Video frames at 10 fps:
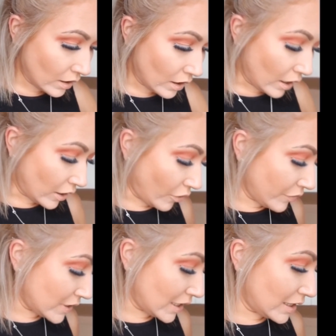And
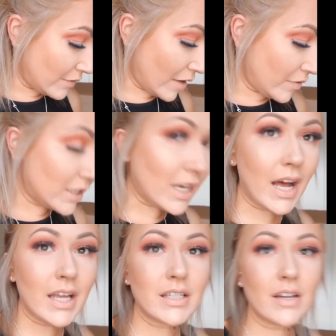obviously they've
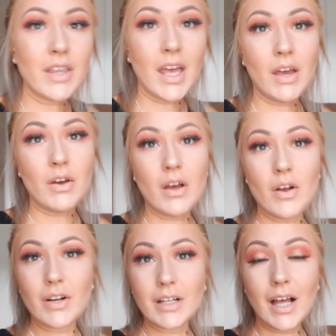advertised their
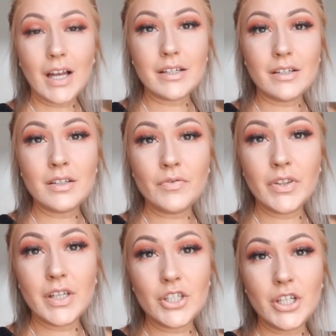calendars for
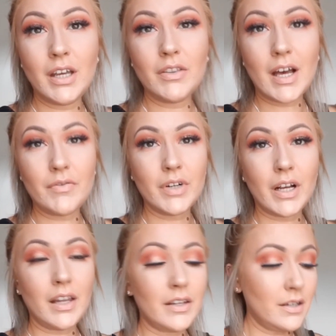this year, the advent
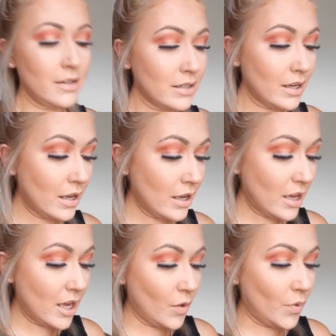calendars,
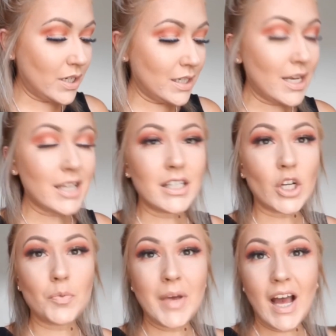which it says it's going
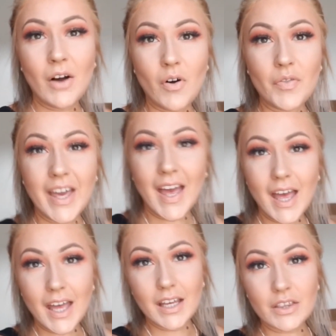to be out on the
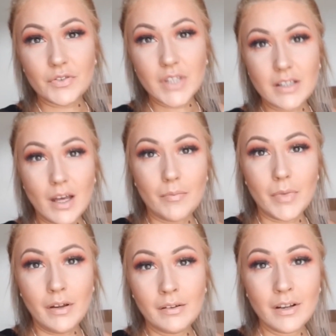8th of
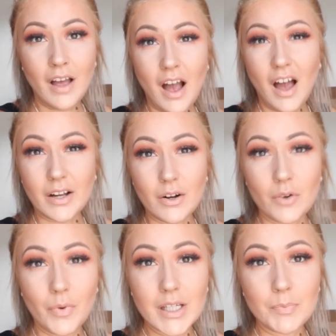September. I can't
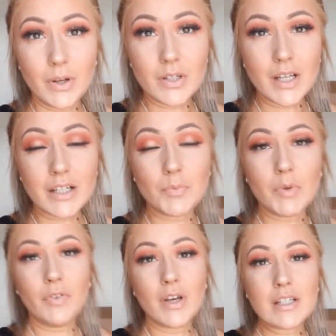wait to purchase that because it'll be the
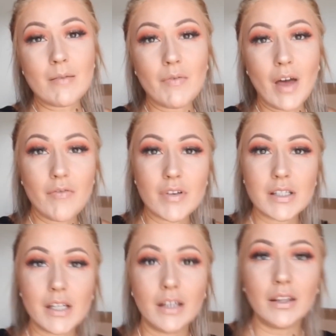first time I've ever
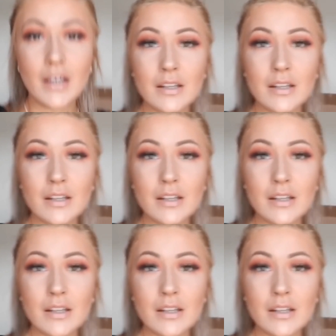seen this.